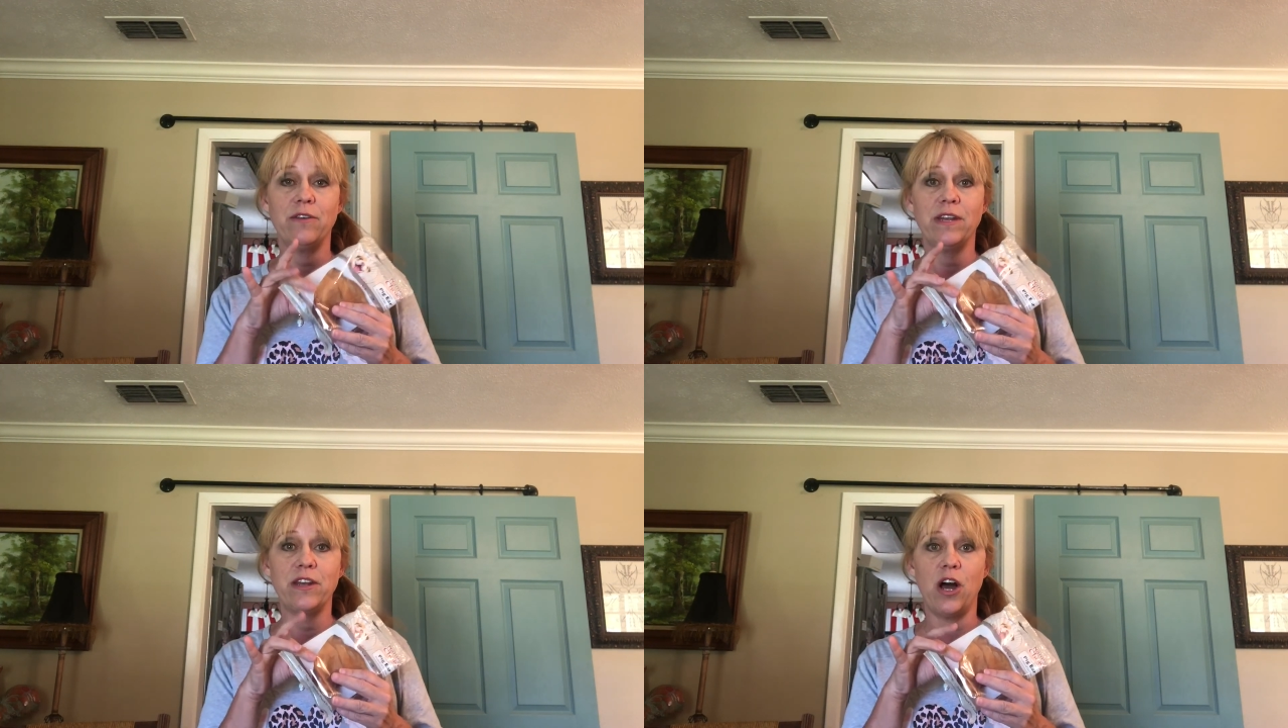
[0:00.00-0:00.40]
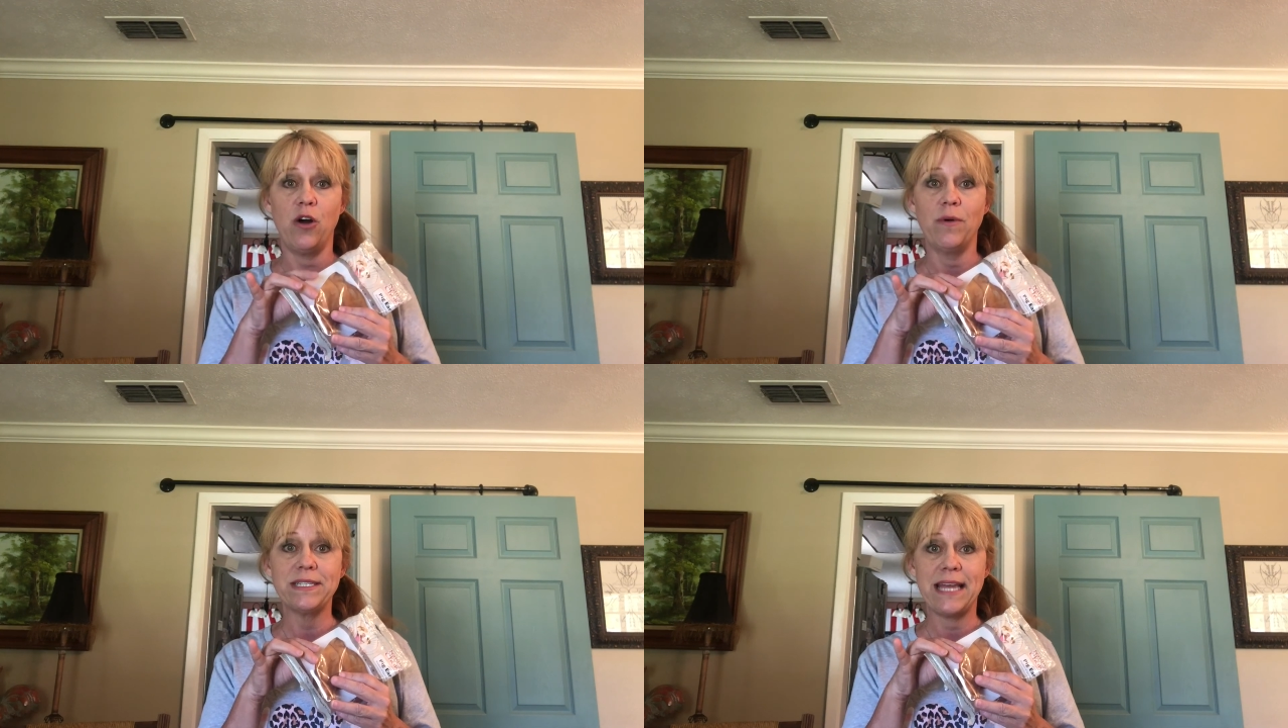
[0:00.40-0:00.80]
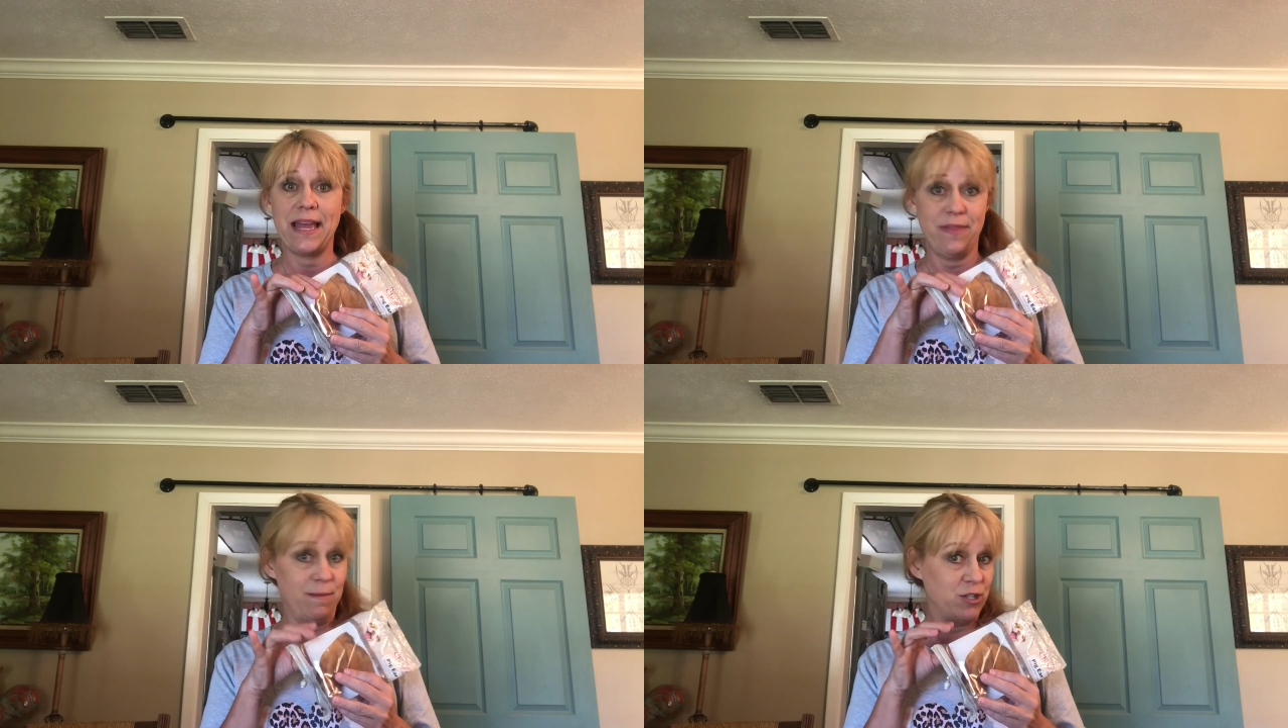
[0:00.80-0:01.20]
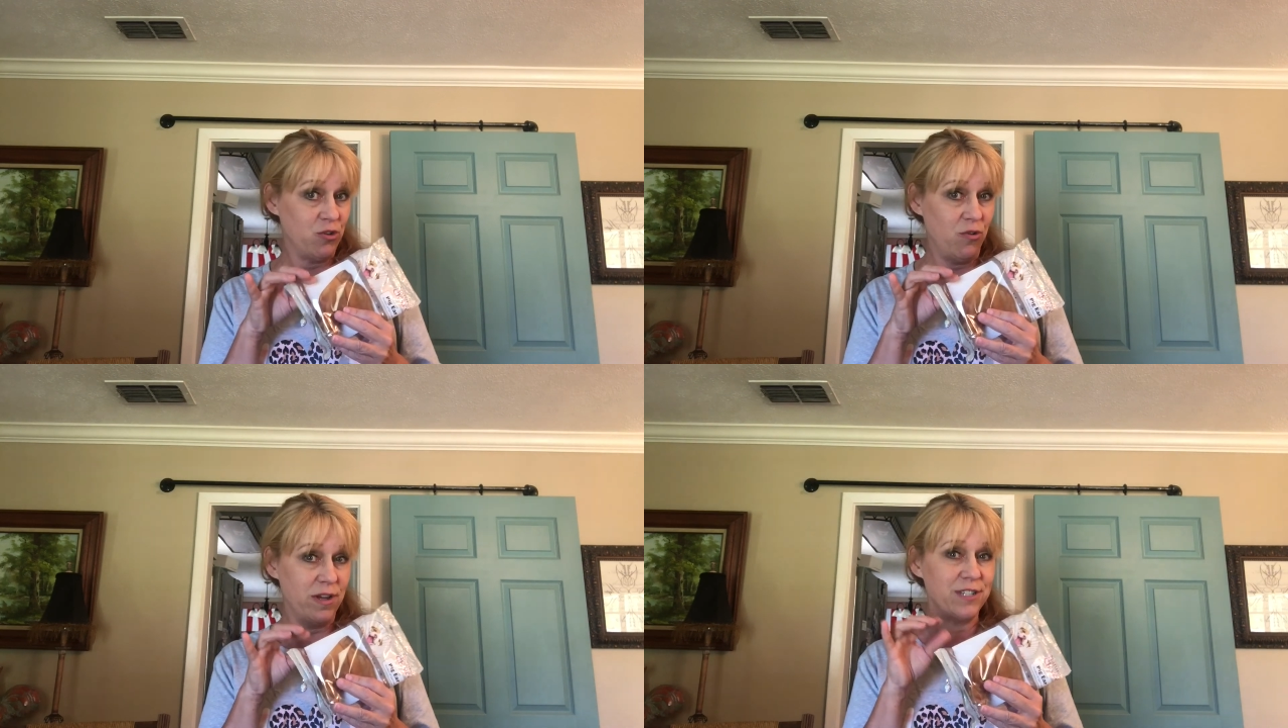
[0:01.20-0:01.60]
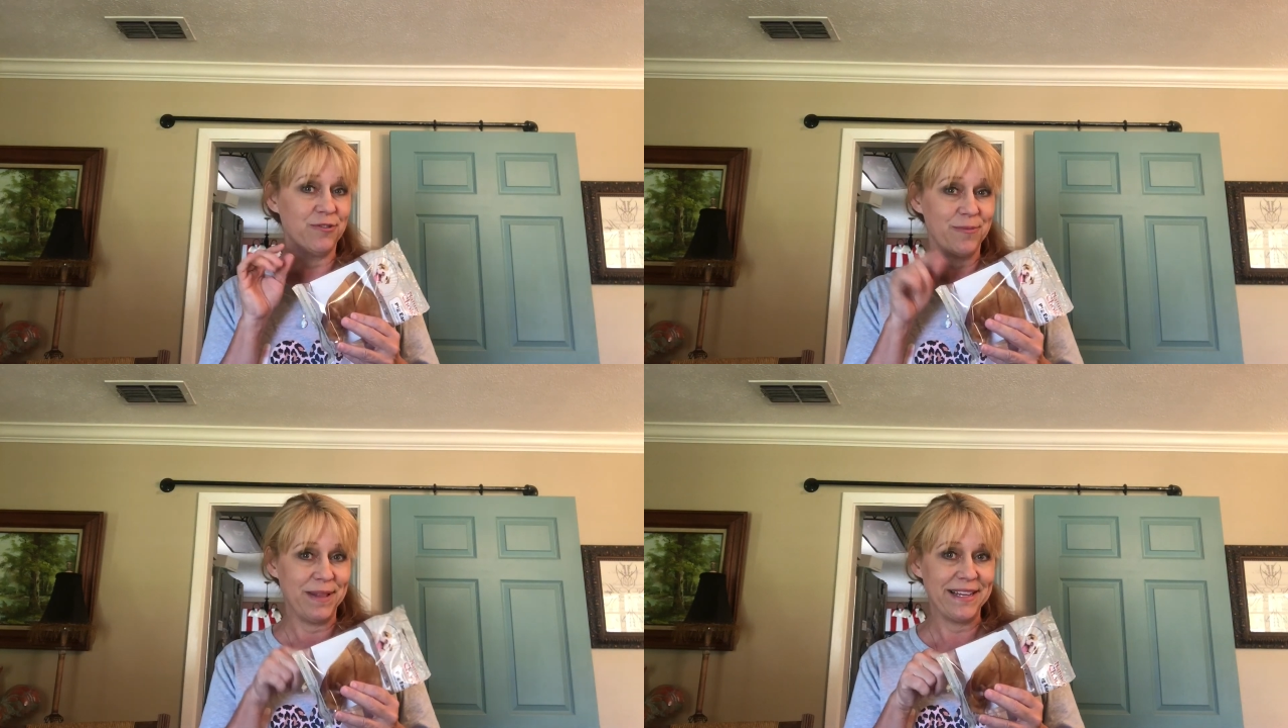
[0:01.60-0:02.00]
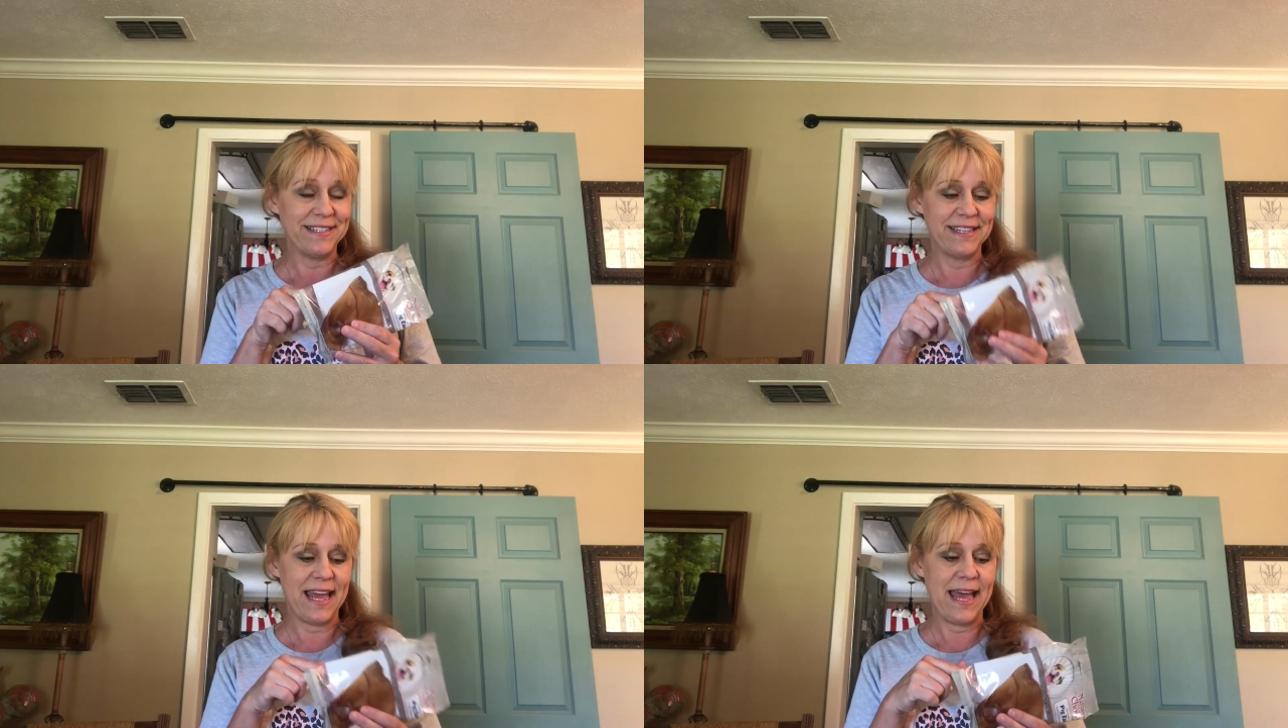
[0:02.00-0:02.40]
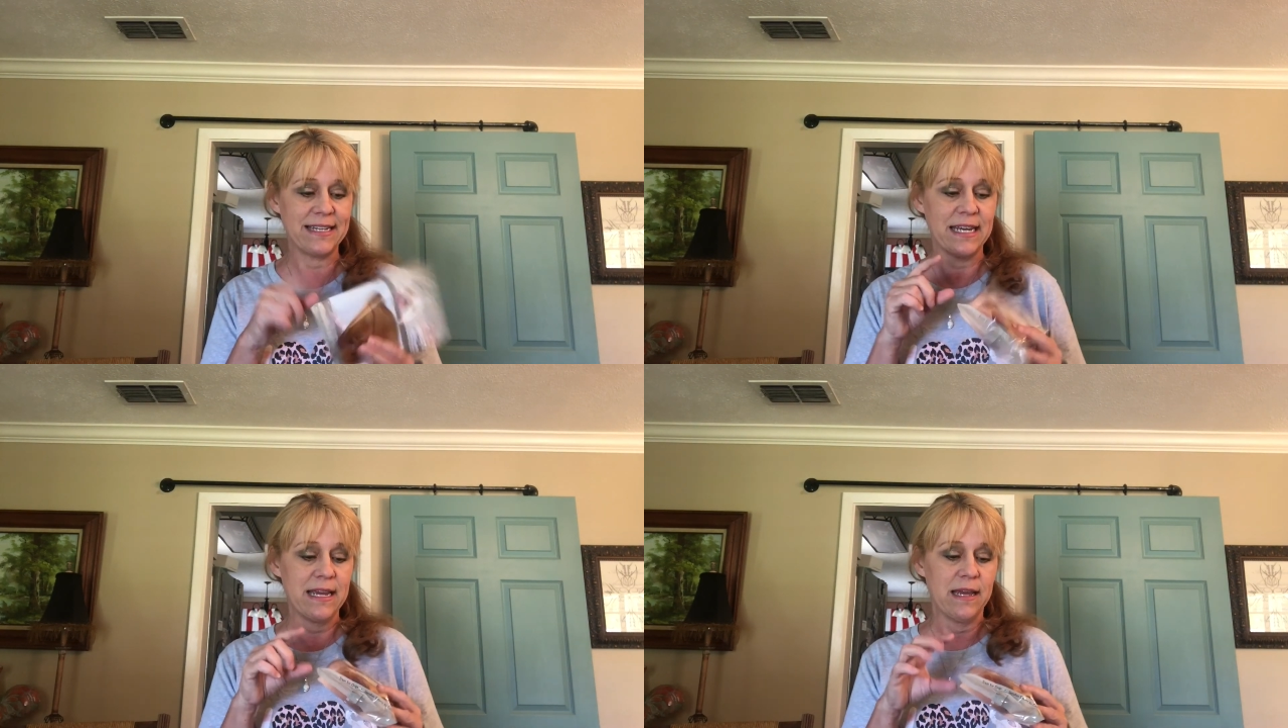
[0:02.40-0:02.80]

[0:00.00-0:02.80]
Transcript: You need to always hand them a toy to replace that,